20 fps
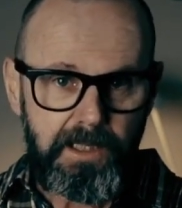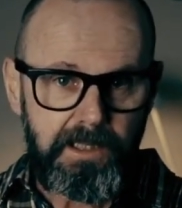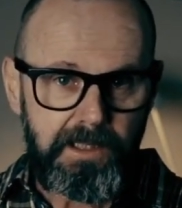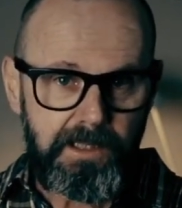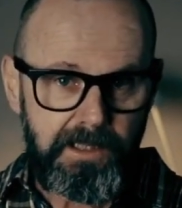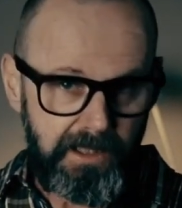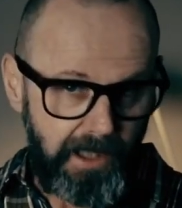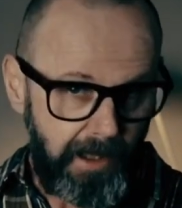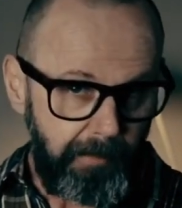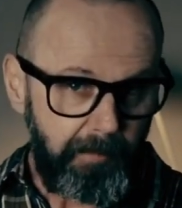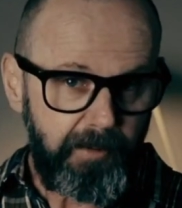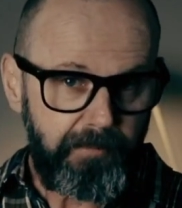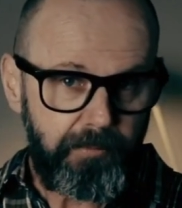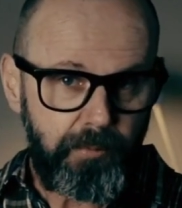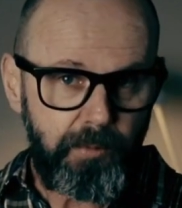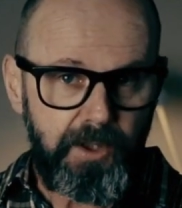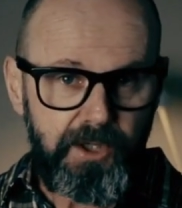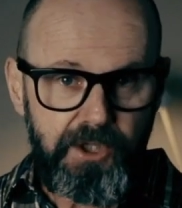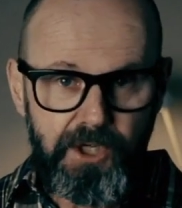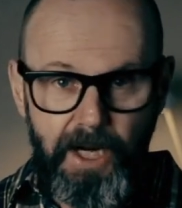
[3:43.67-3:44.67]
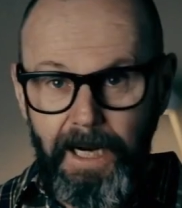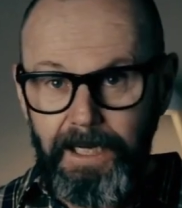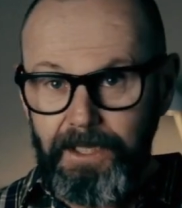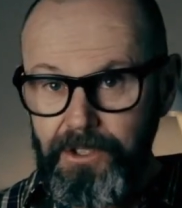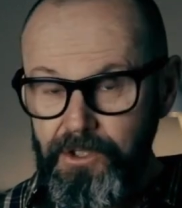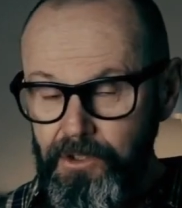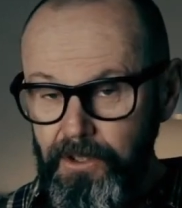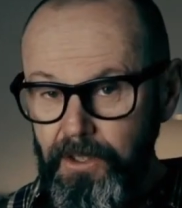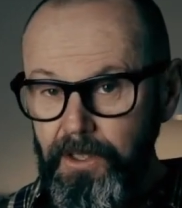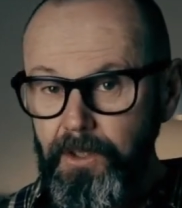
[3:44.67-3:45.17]
some of which
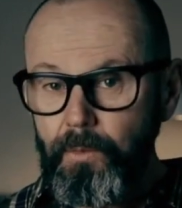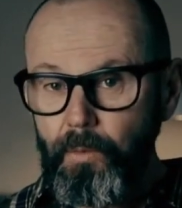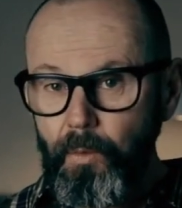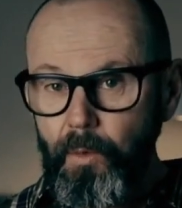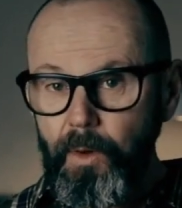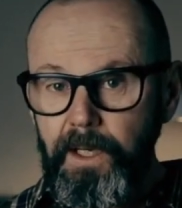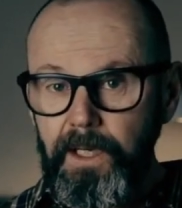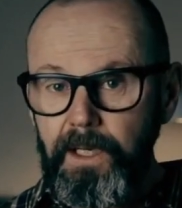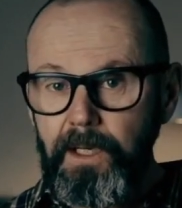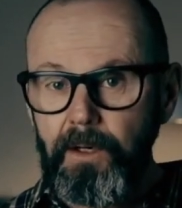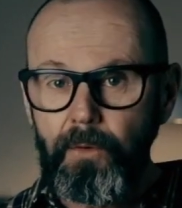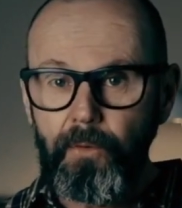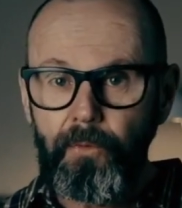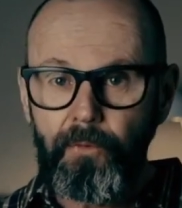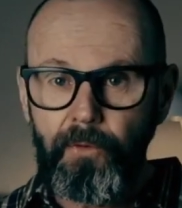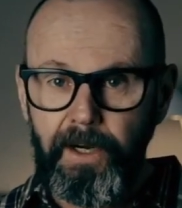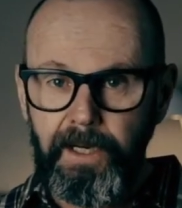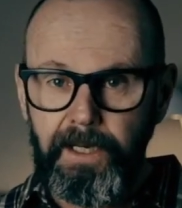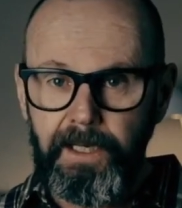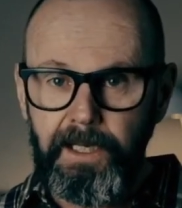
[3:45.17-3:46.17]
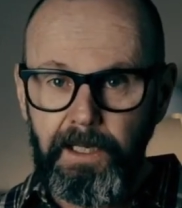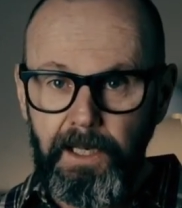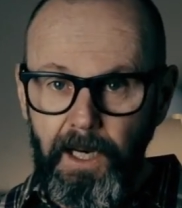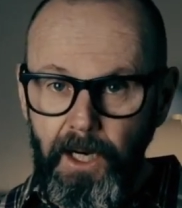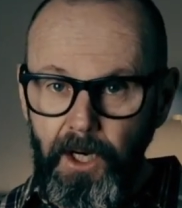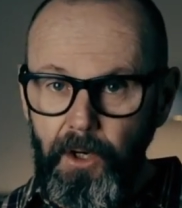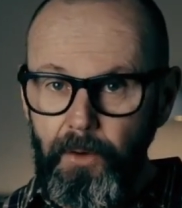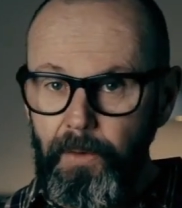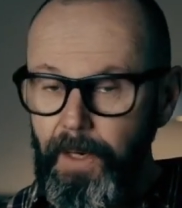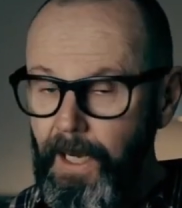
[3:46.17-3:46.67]
actually we already
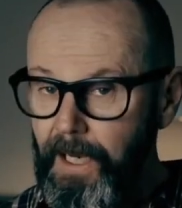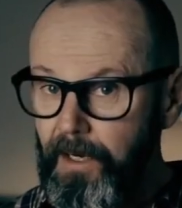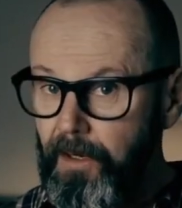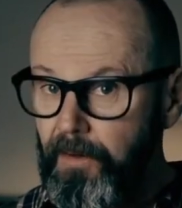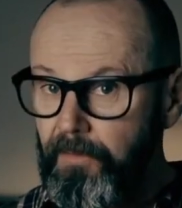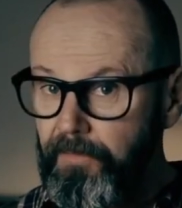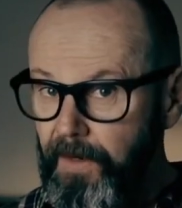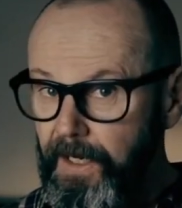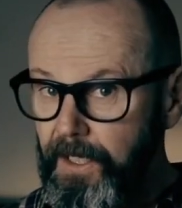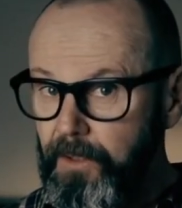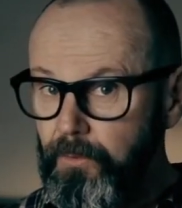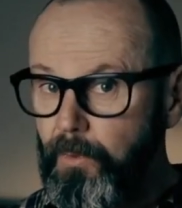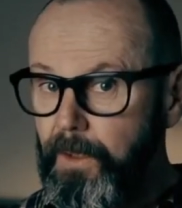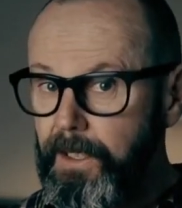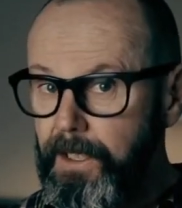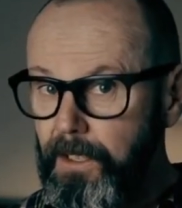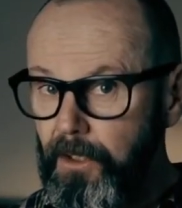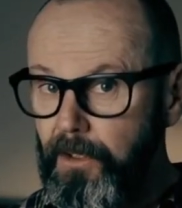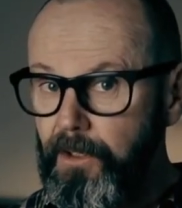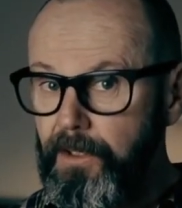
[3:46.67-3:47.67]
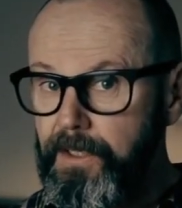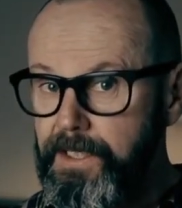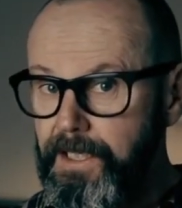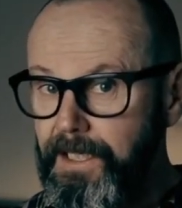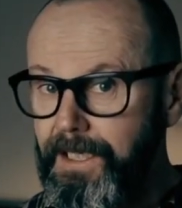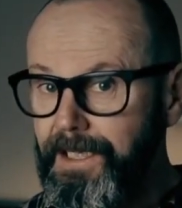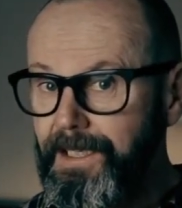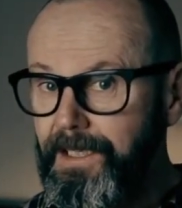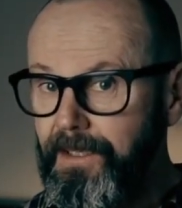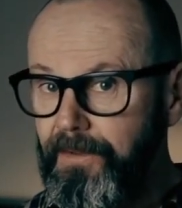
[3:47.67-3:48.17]
know, and in fact we learned
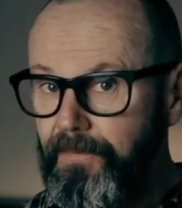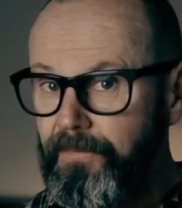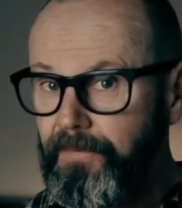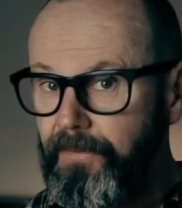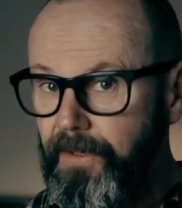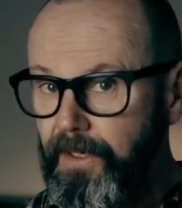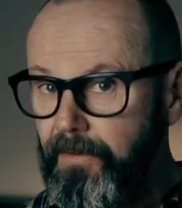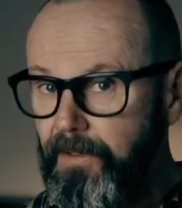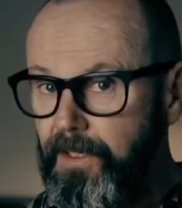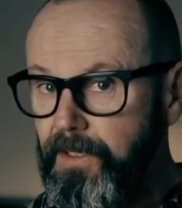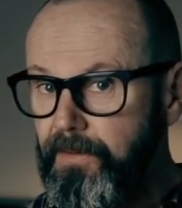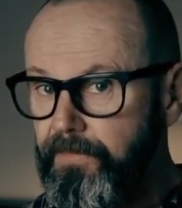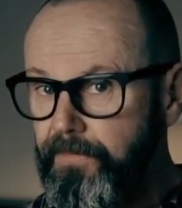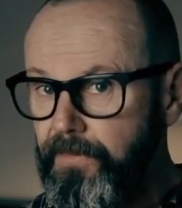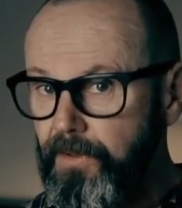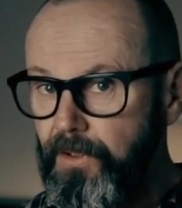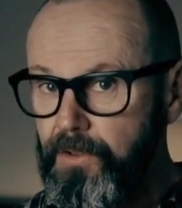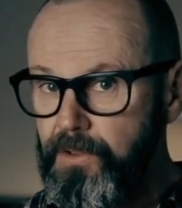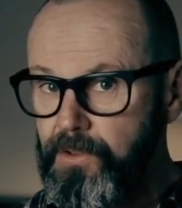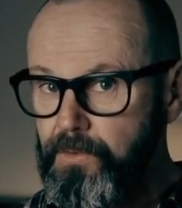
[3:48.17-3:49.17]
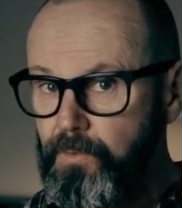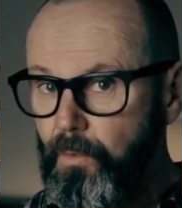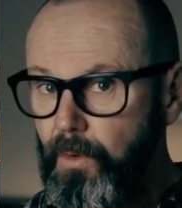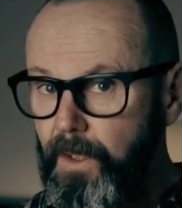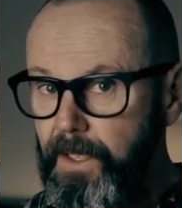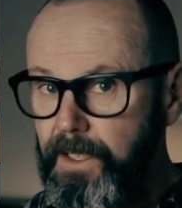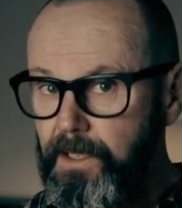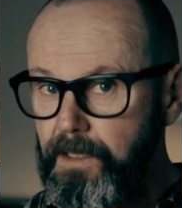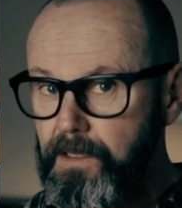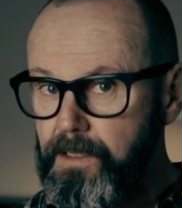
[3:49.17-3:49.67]
in the very first
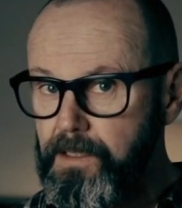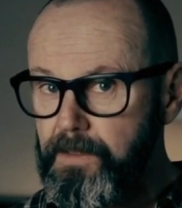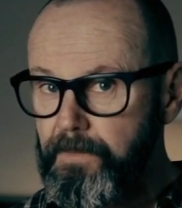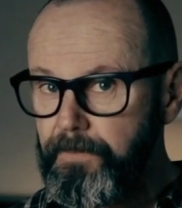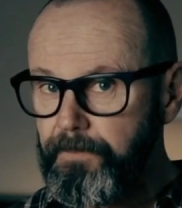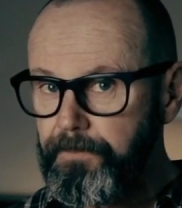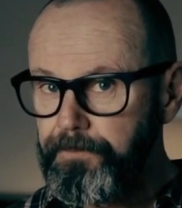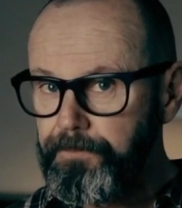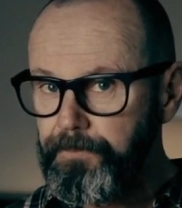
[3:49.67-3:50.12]
weeks.